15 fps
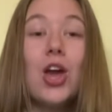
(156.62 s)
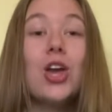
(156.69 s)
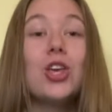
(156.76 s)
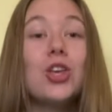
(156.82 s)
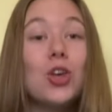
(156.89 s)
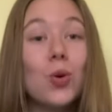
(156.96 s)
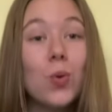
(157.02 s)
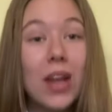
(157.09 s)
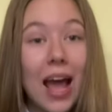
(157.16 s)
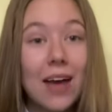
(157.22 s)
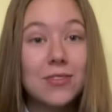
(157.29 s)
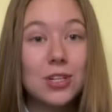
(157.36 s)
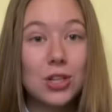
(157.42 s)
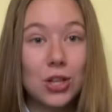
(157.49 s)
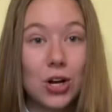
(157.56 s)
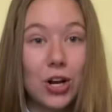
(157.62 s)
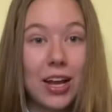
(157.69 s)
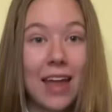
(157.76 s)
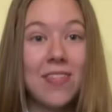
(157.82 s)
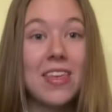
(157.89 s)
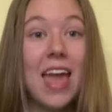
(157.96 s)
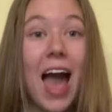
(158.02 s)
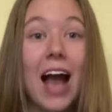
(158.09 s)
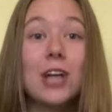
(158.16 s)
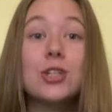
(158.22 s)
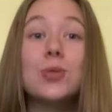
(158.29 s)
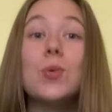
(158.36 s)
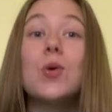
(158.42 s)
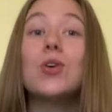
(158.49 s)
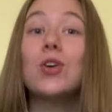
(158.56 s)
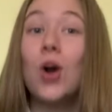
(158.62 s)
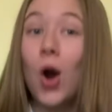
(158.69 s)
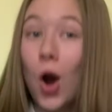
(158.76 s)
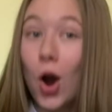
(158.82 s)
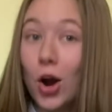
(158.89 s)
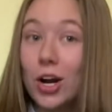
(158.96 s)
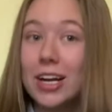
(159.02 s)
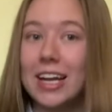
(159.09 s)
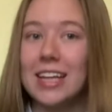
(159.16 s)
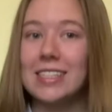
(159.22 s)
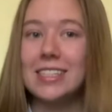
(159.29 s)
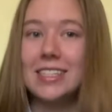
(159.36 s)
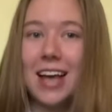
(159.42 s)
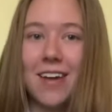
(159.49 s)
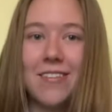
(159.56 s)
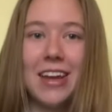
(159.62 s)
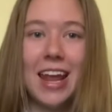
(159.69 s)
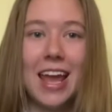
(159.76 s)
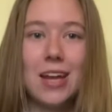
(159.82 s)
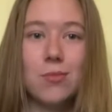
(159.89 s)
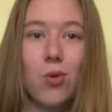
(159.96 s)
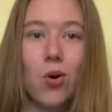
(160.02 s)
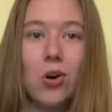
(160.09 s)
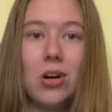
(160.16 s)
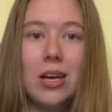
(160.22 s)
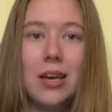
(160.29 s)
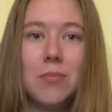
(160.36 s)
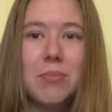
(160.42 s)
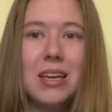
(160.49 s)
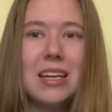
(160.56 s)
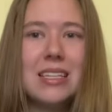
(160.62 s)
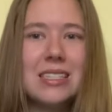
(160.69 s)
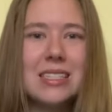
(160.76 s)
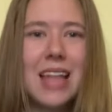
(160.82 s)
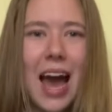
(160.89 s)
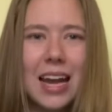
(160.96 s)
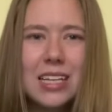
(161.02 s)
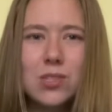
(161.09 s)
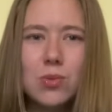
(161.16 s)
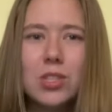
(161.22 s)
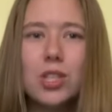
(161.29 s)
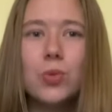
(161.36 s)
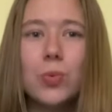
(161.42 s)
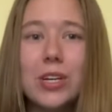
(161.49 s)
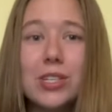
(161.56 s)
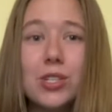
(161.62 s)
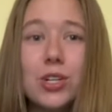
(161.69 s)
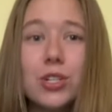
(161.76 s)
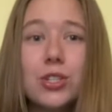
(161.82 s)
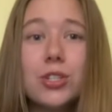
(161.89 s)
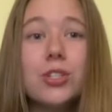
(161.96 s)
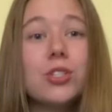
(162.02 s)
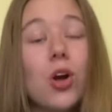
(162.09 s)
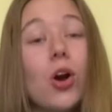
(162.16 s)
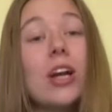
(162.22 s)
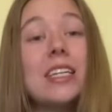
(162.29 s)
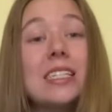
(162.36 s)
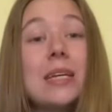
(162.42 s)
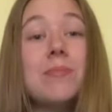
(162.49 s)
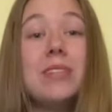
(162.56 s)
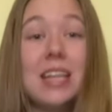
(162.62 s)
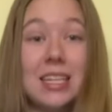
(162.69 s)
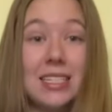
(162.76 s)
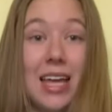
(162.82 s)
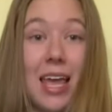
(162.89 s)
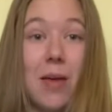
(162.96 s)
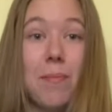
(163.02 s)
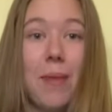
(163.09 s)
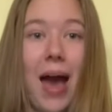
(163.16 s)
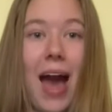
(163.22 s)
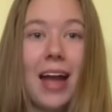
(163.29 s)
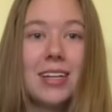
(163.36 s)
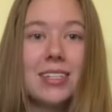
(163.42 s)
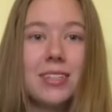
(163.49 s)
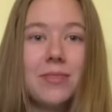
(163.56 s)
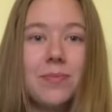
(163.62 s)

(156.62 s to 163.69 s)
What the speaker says: You would have to look at the actual carcass of an animal, because that is what the researchers are attempting to impact.